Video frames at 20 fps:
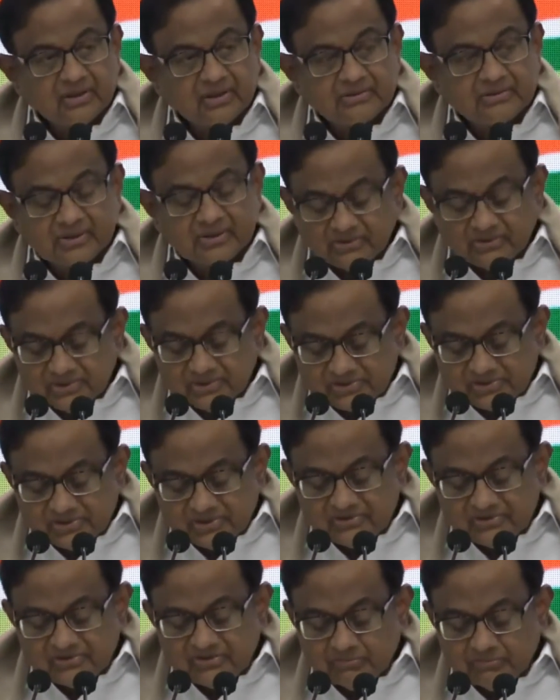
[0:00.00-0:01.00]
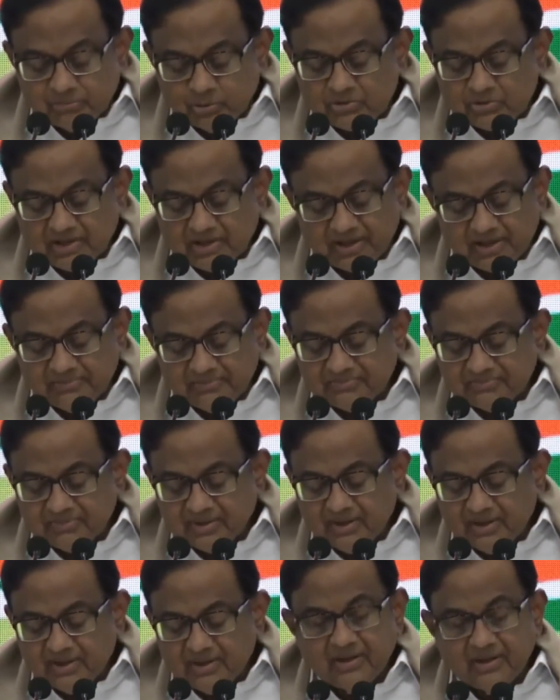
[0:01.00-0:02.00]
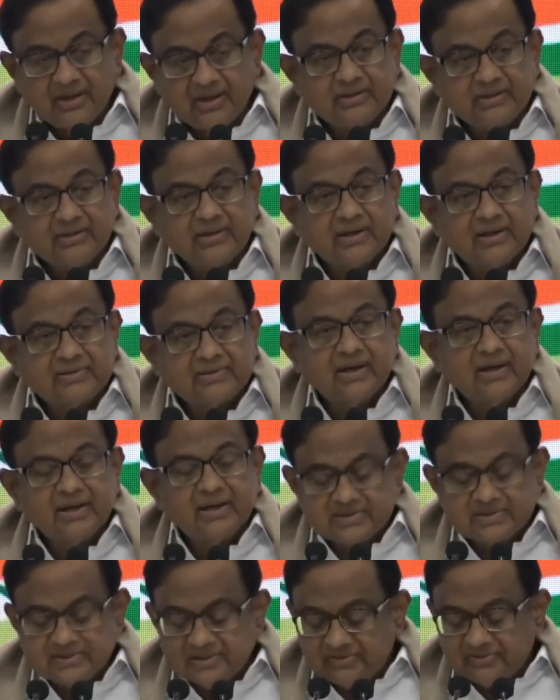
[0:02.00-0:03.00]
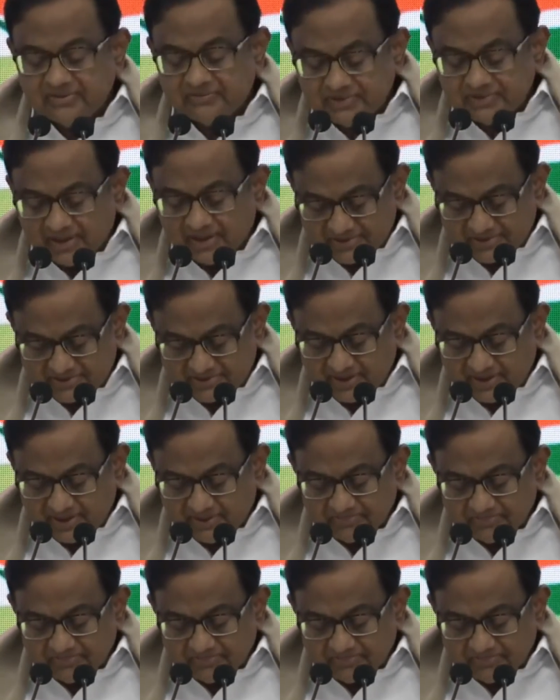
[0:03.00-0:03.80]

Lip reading: the Christians of Bhutan, and the Hazaras of Afghanistan.